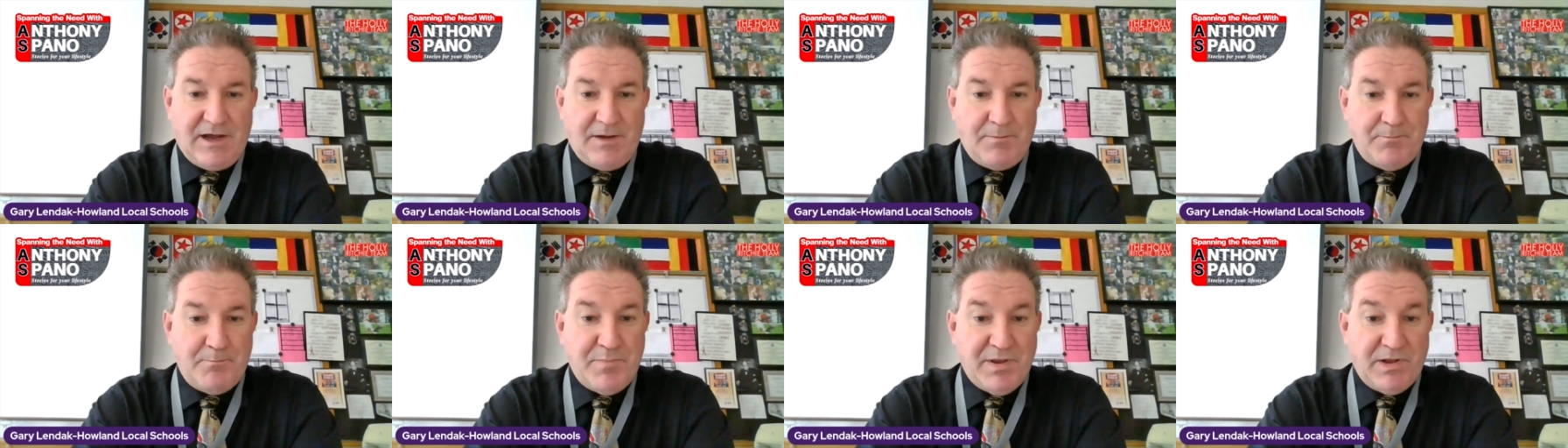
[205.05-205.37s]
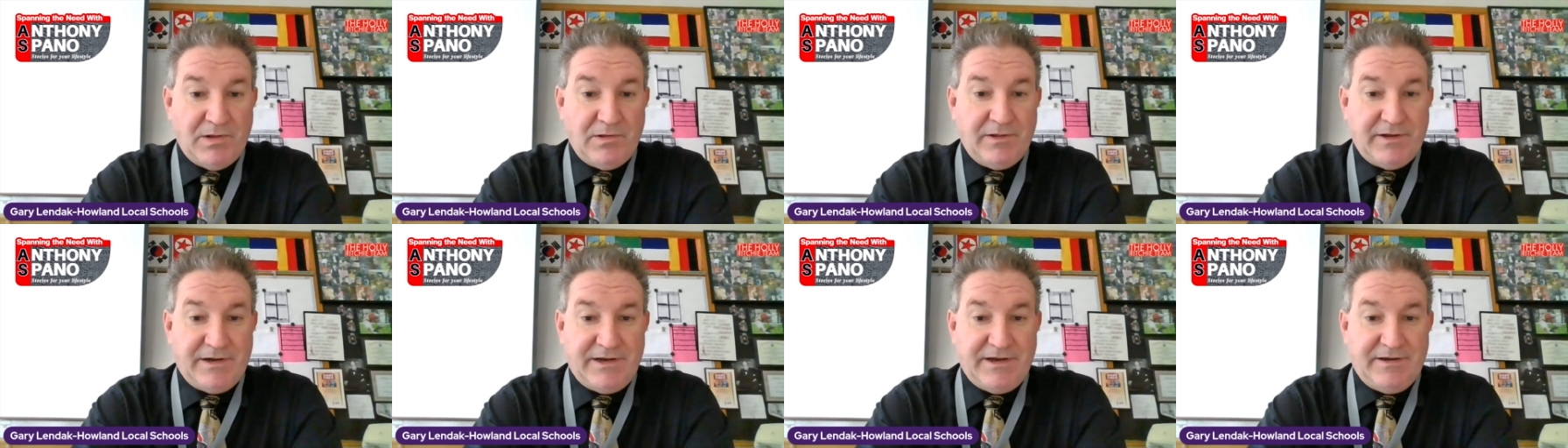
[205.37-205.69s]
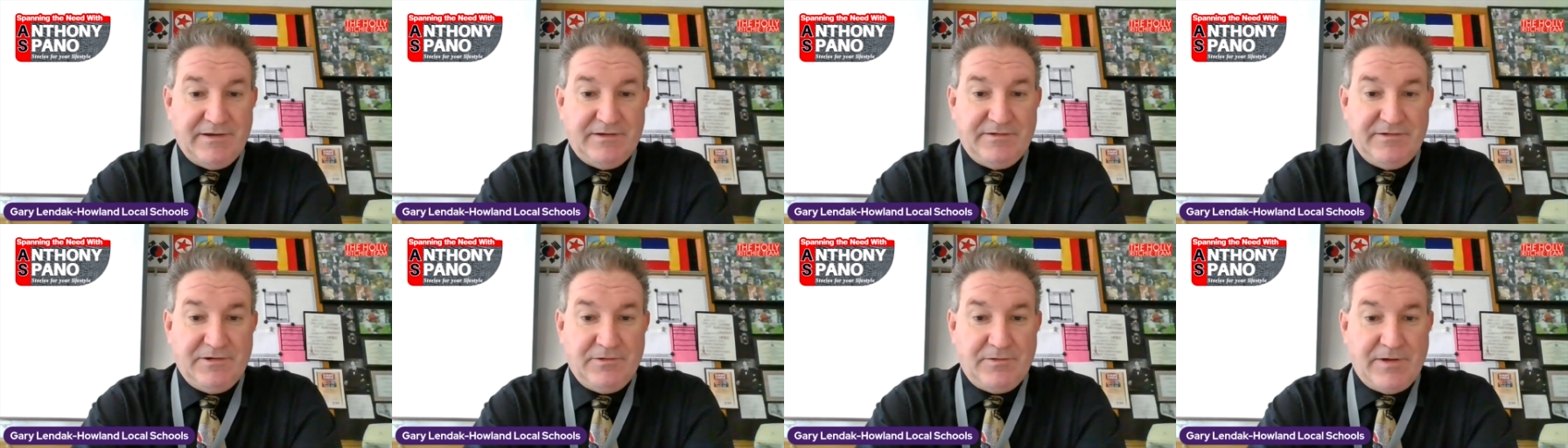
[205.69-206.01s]

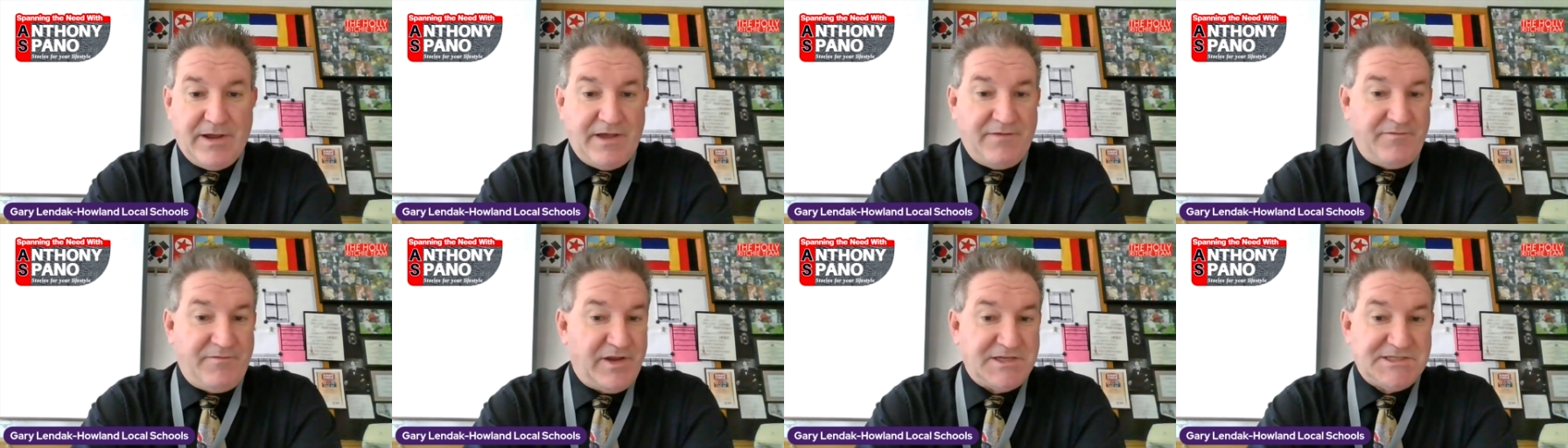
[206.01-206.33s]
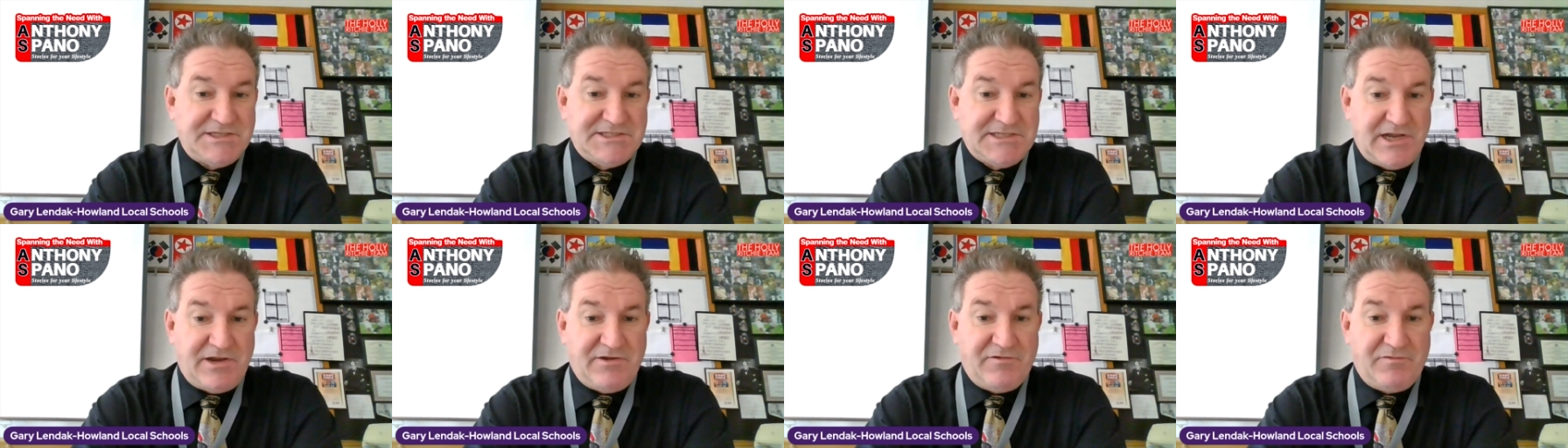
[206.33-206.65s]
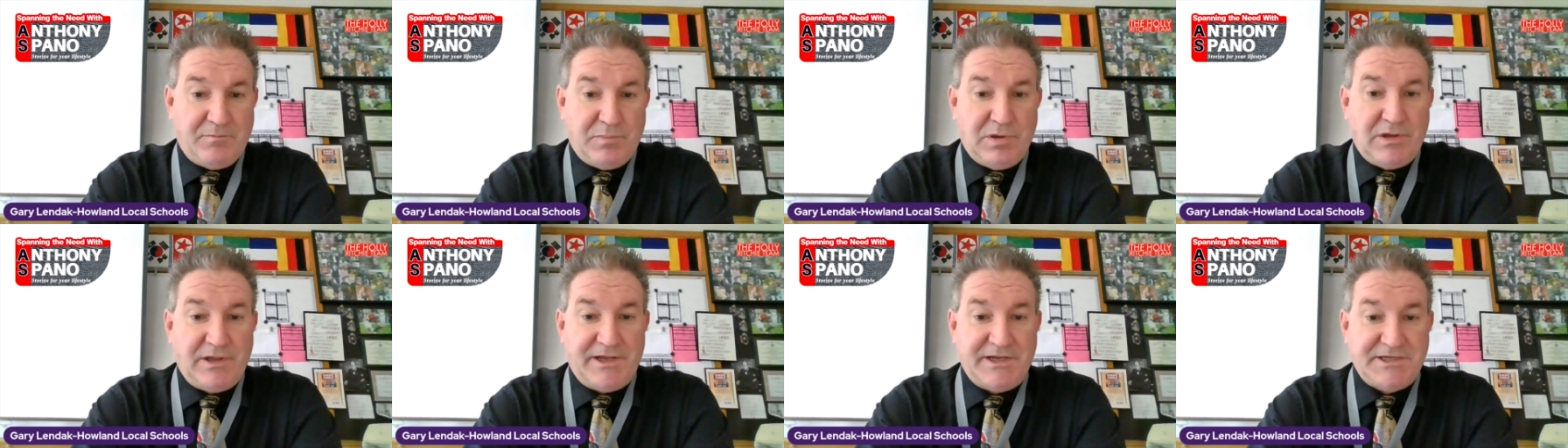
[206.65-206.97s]
ability to have a
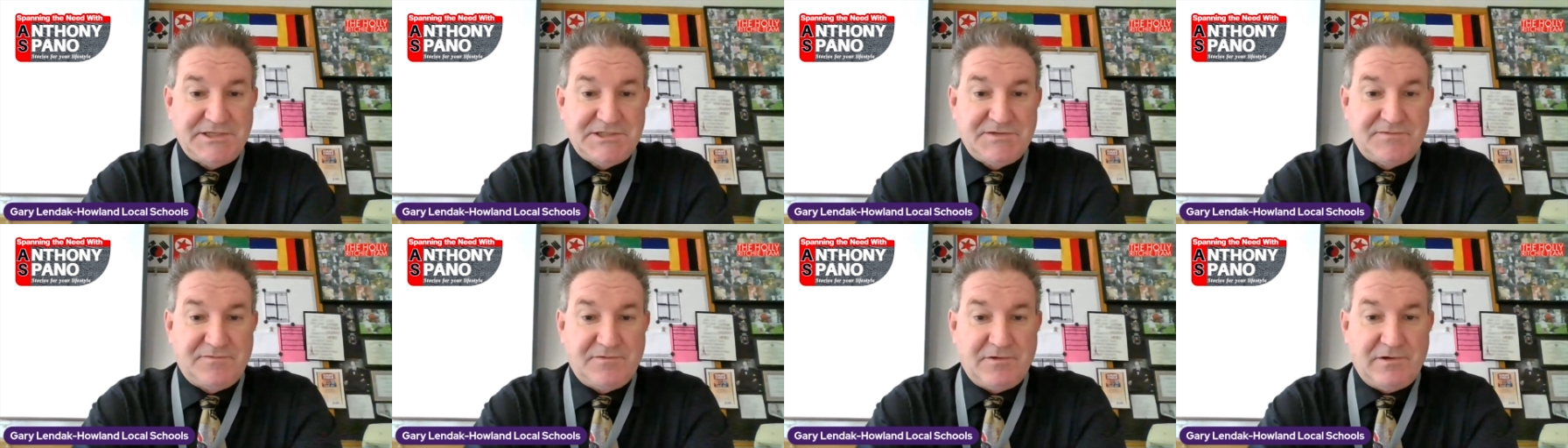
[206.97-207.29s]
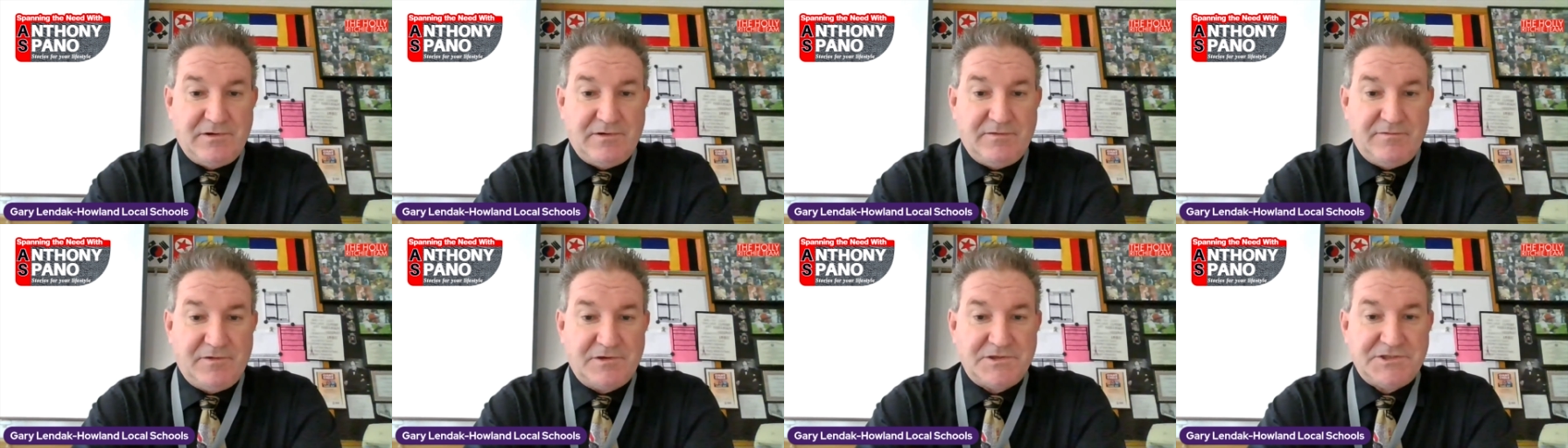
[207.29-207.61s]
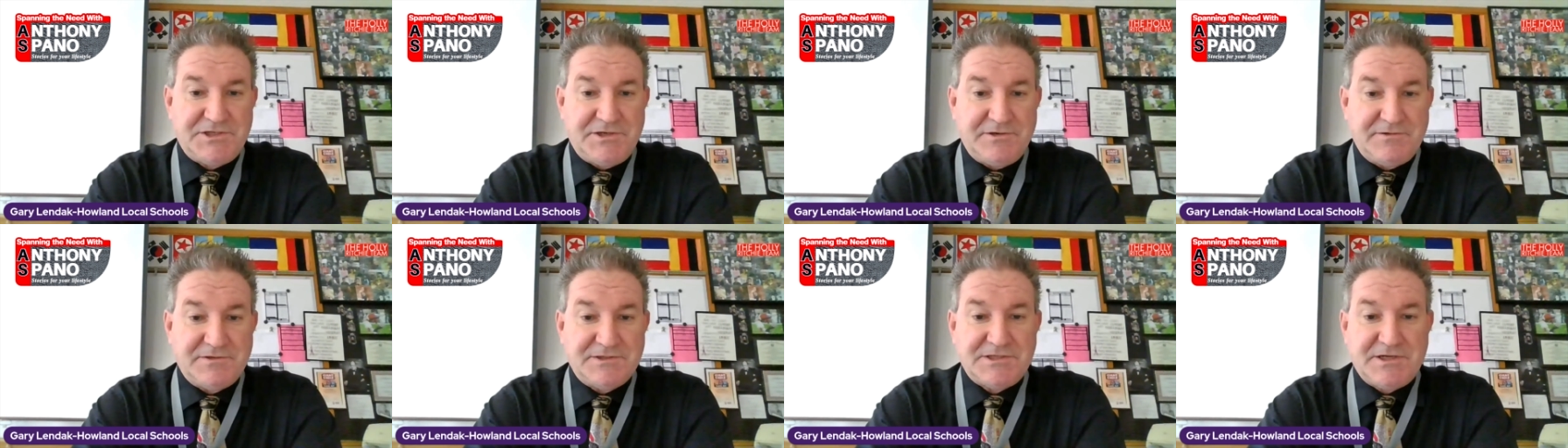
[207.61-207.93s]
safe place for, for
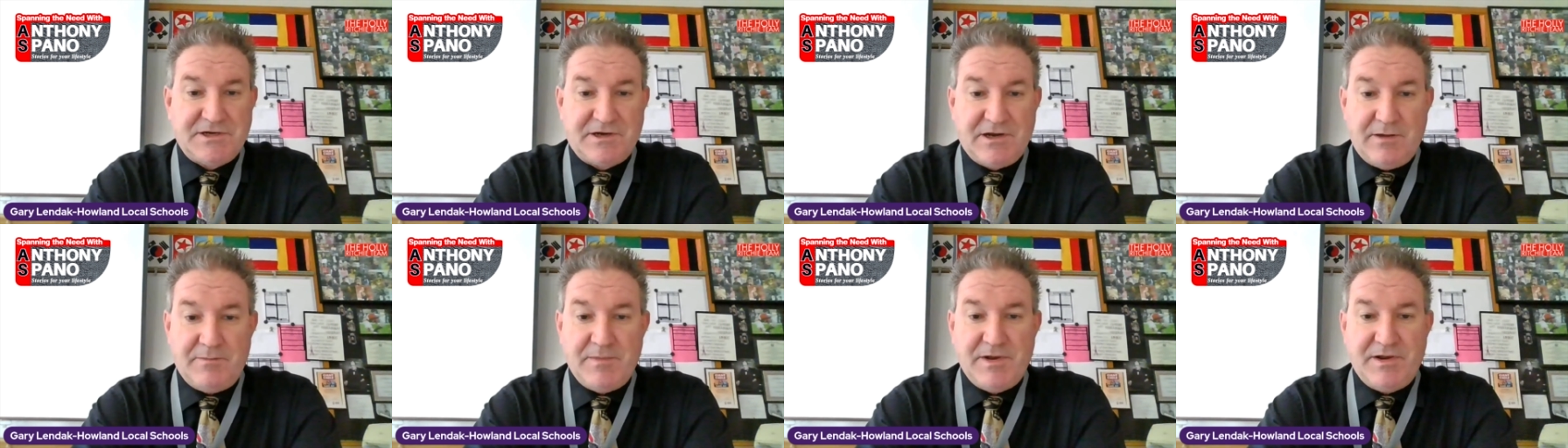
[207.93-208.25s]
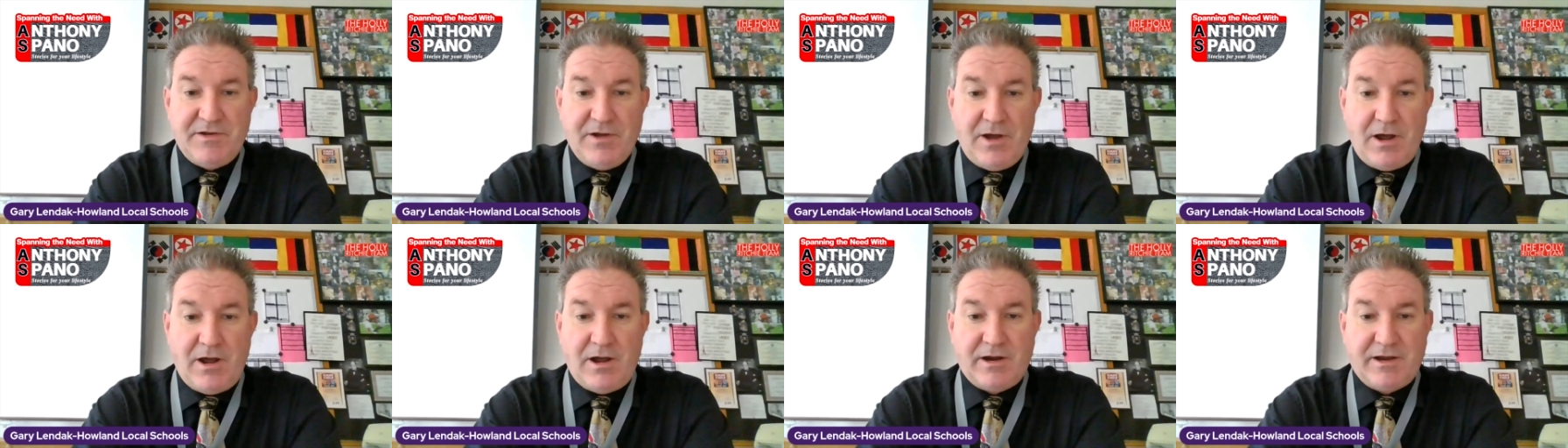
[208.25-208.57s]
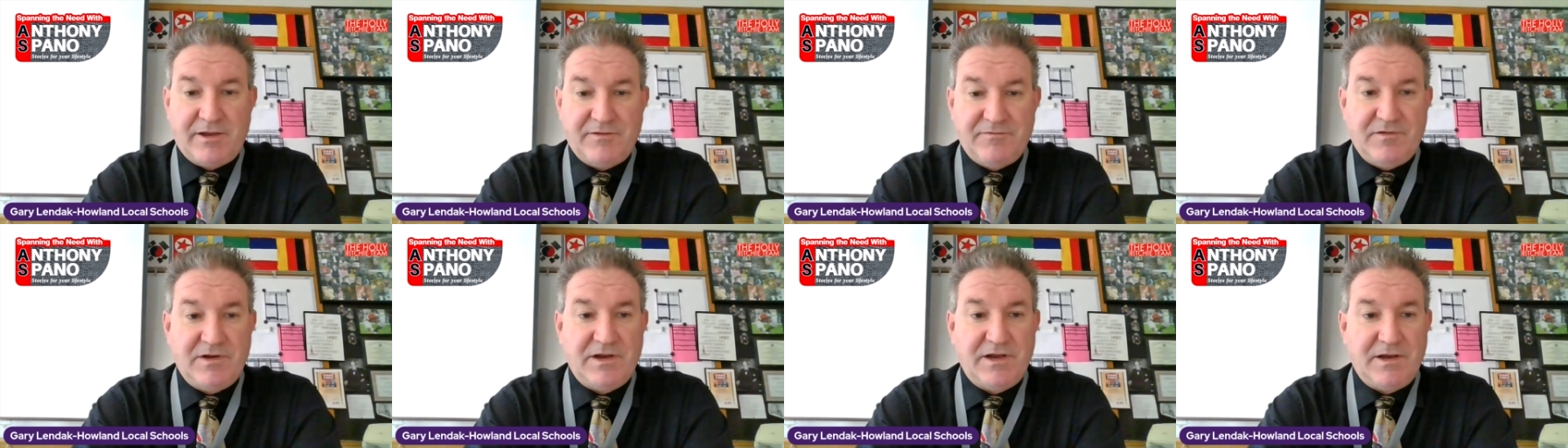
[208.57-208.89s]
students to come and
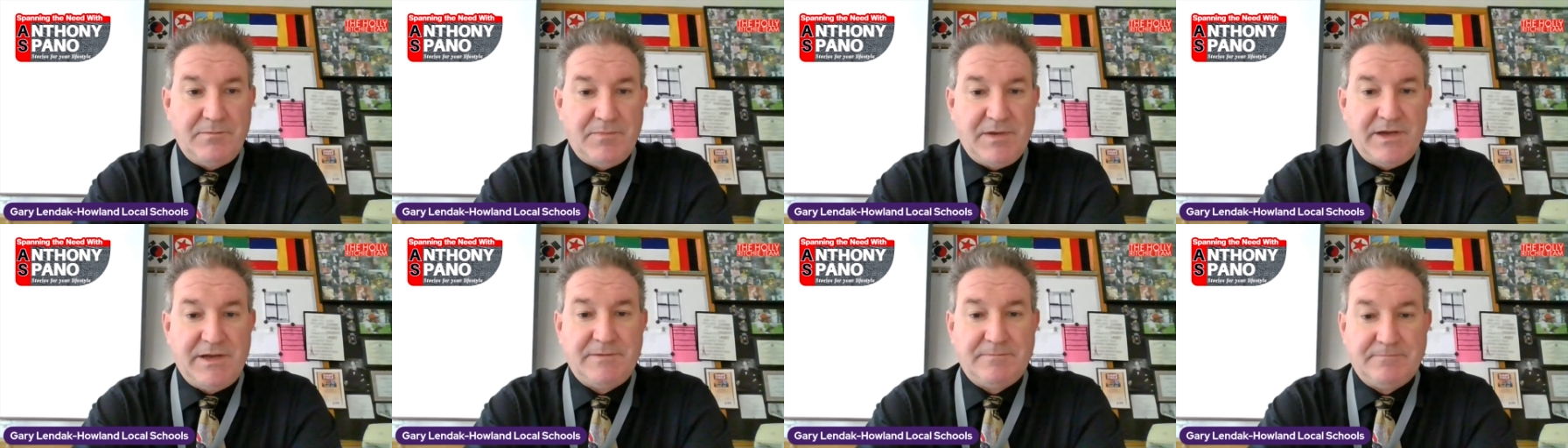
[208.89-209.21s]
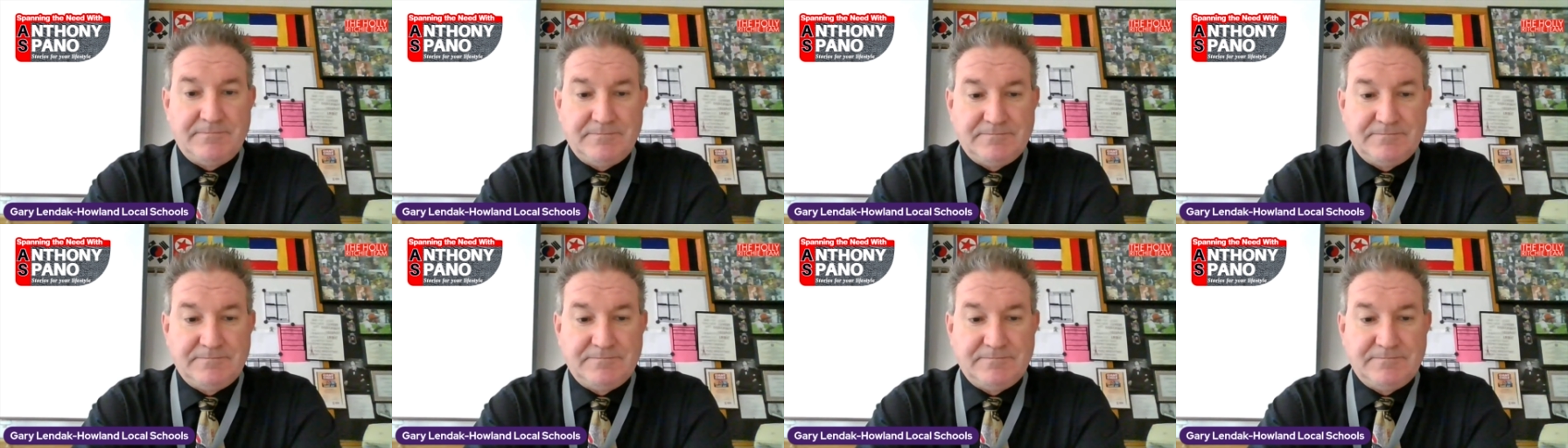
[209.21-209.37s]
talk if need be.